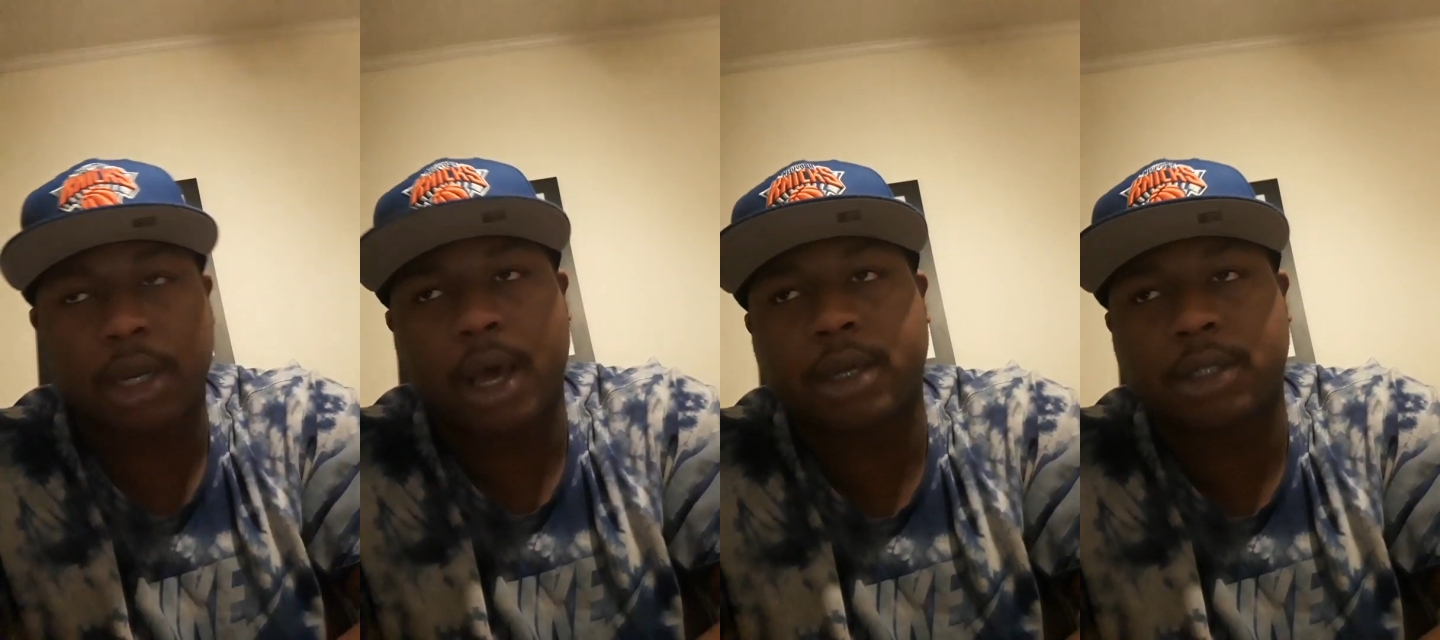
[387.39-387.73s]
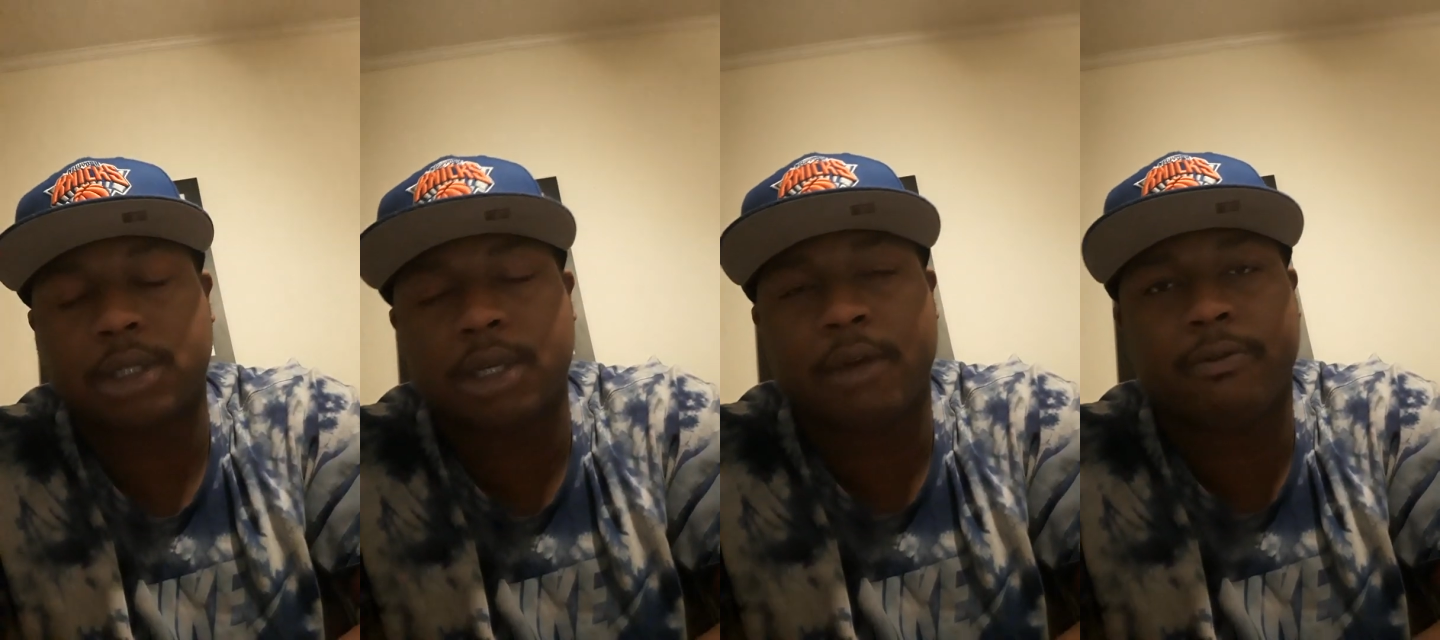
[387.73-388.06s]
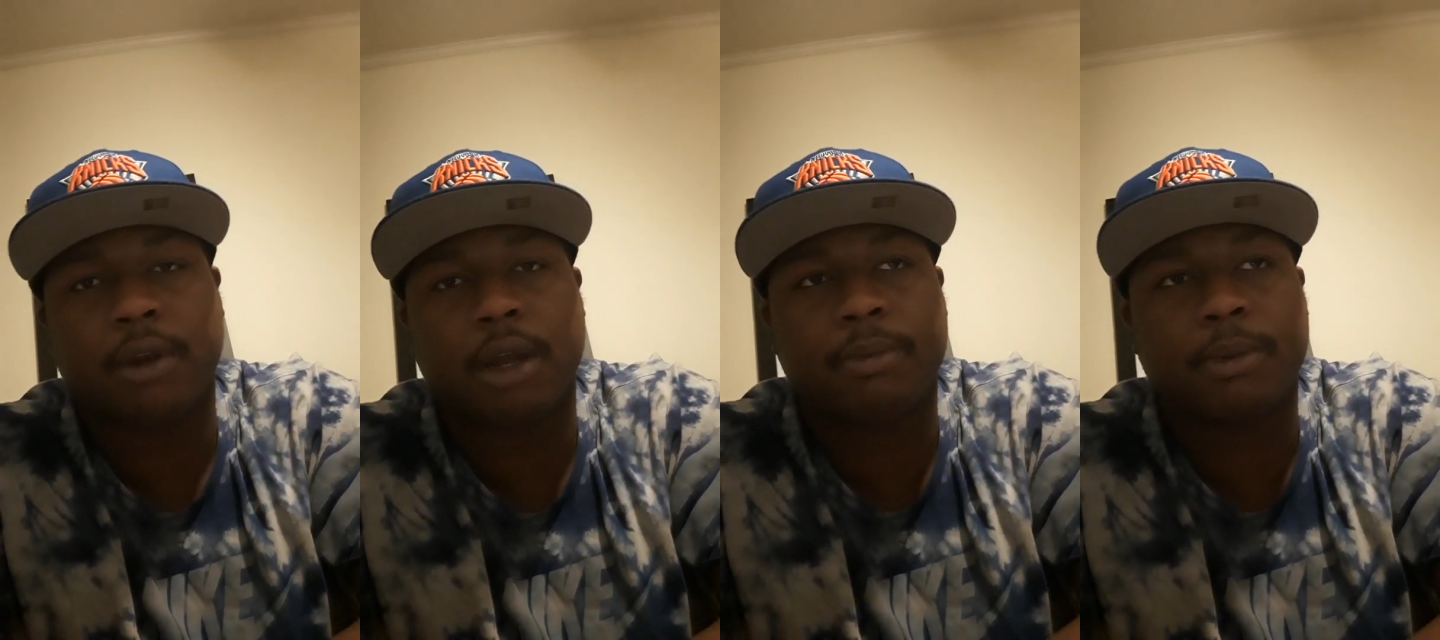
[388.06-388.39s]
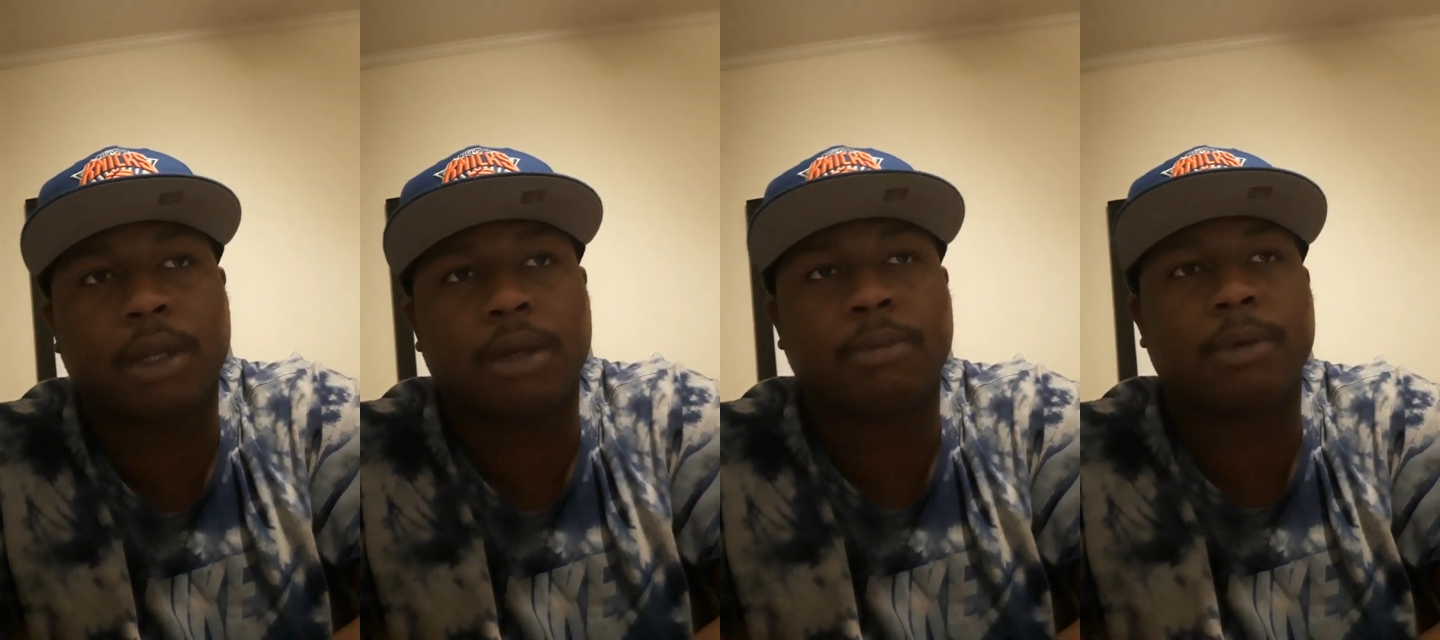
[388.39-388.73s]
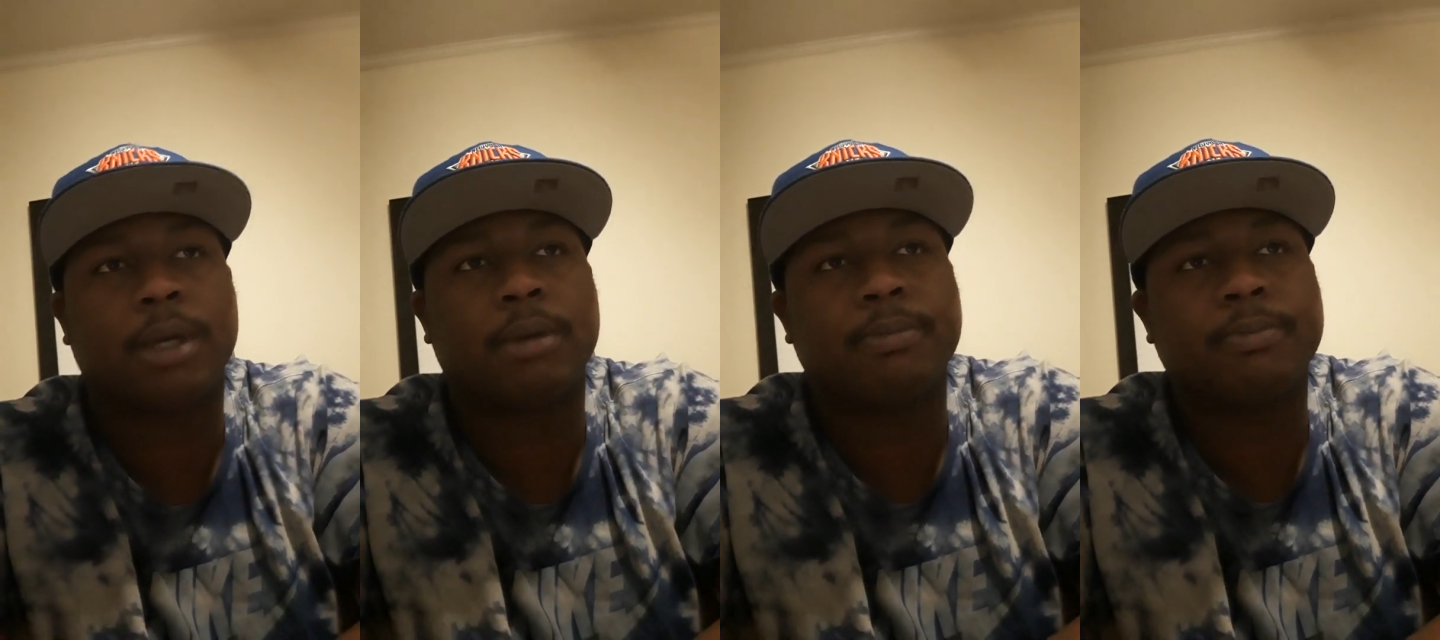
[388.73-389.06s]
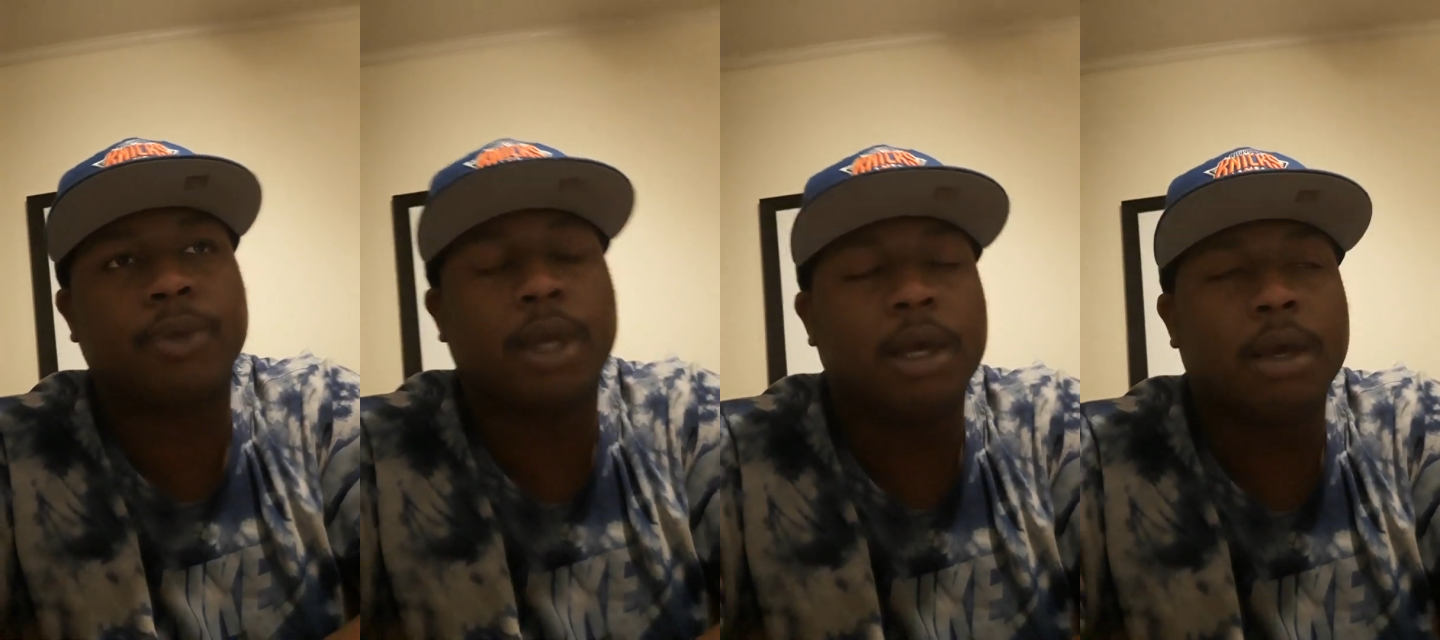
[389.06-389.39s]
like stiffen up a little bit.
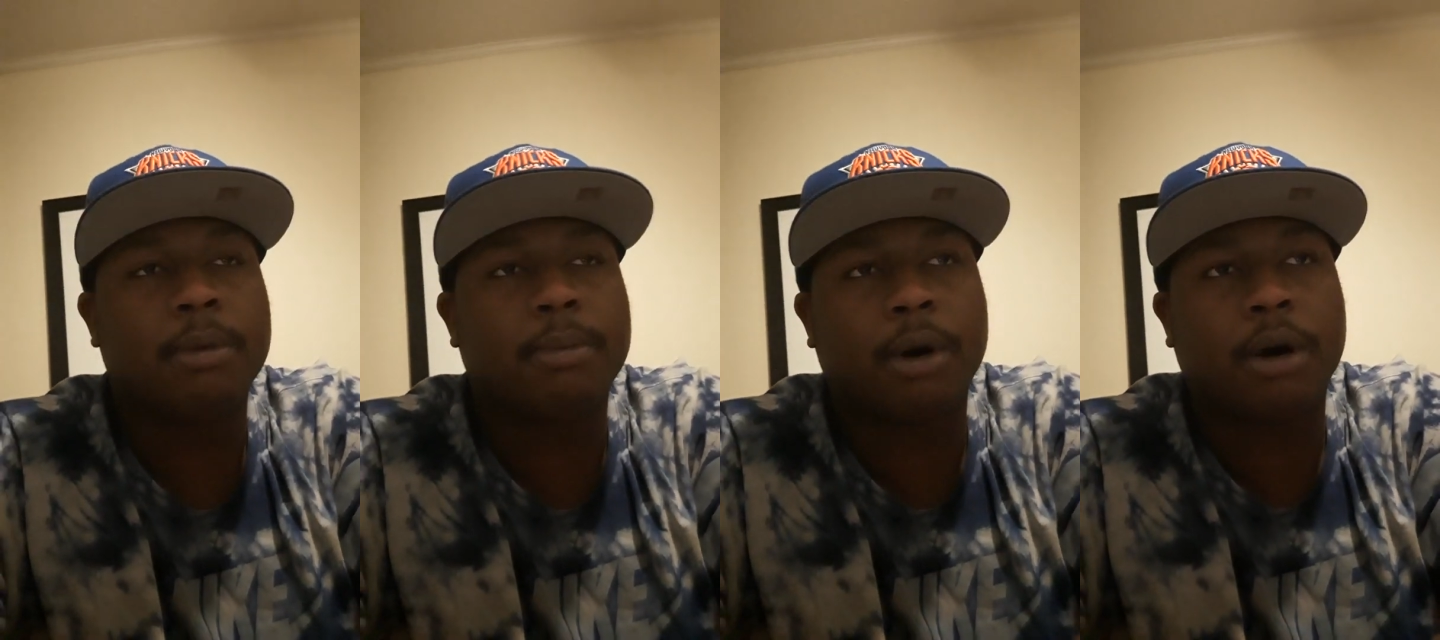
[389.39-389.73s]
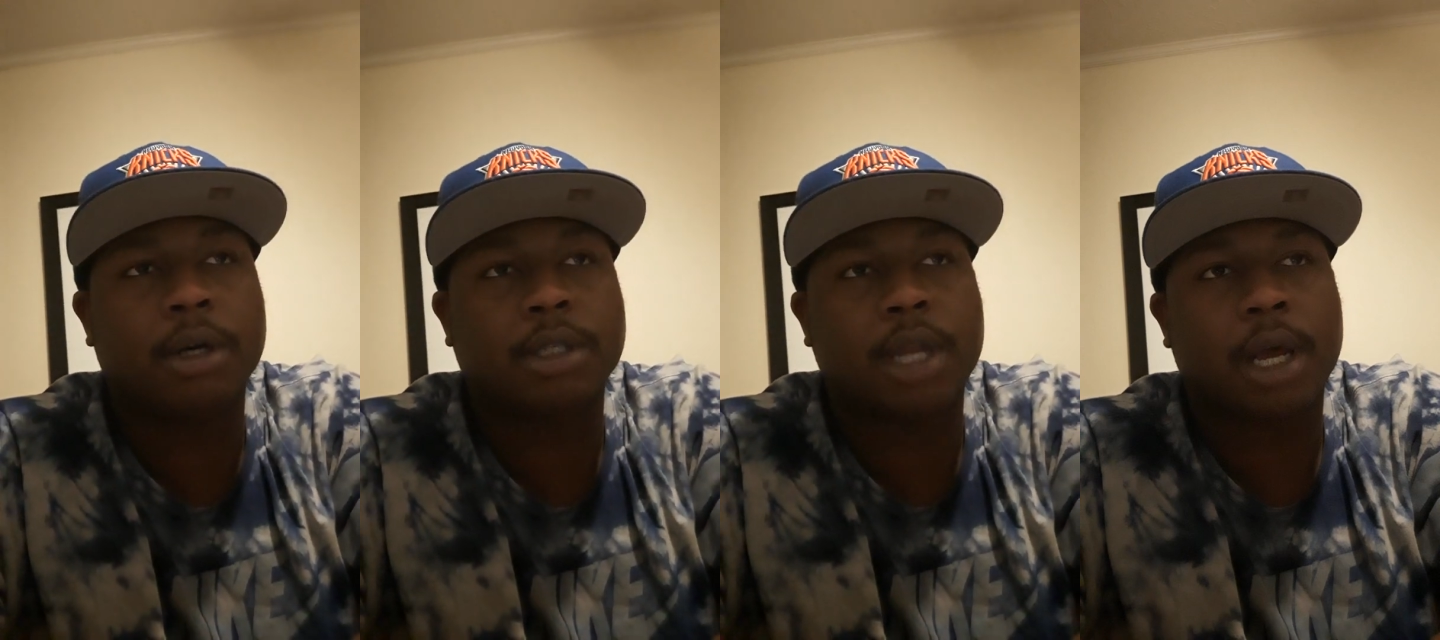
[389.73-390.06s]
Pause.